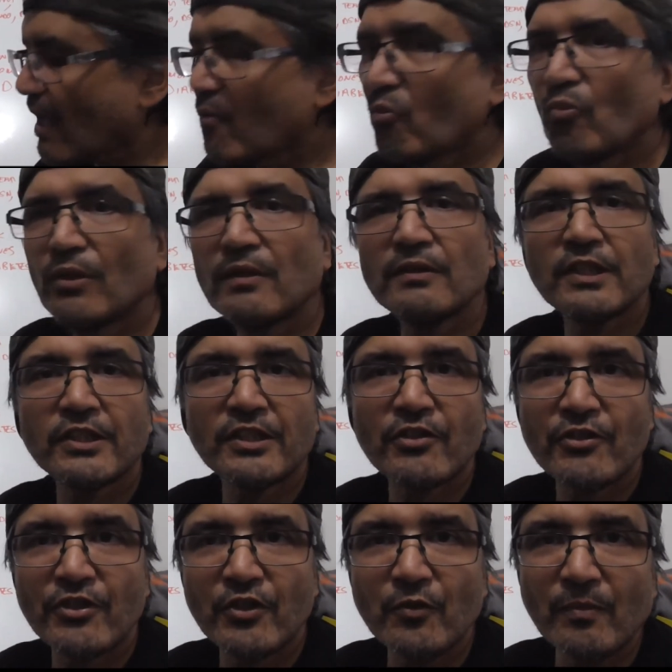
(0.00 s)
we'll just
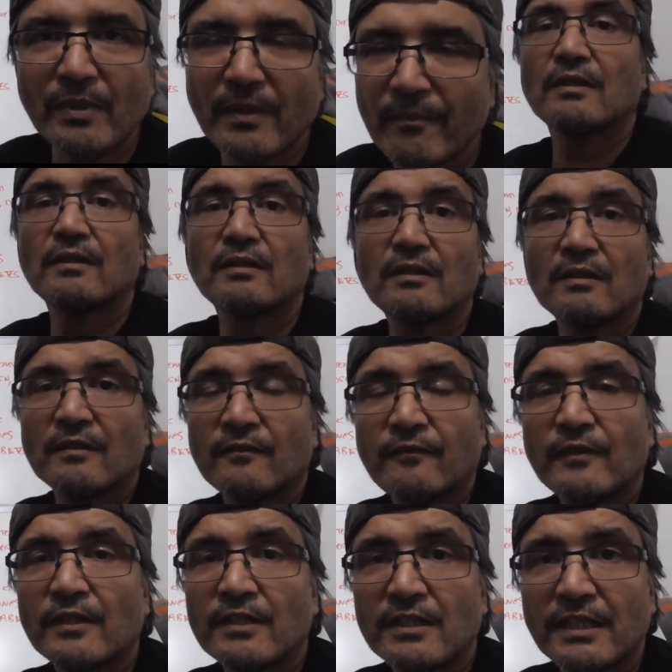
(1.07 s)
assume the
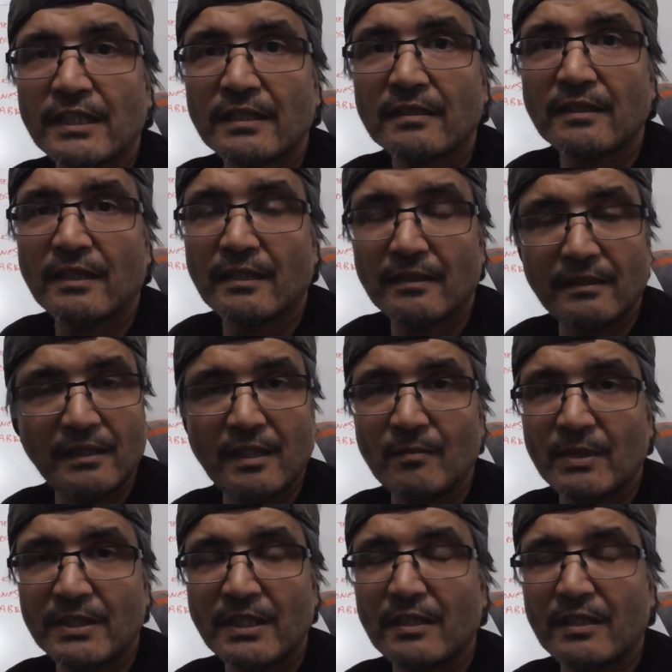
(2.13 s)
first thing, and uh, let me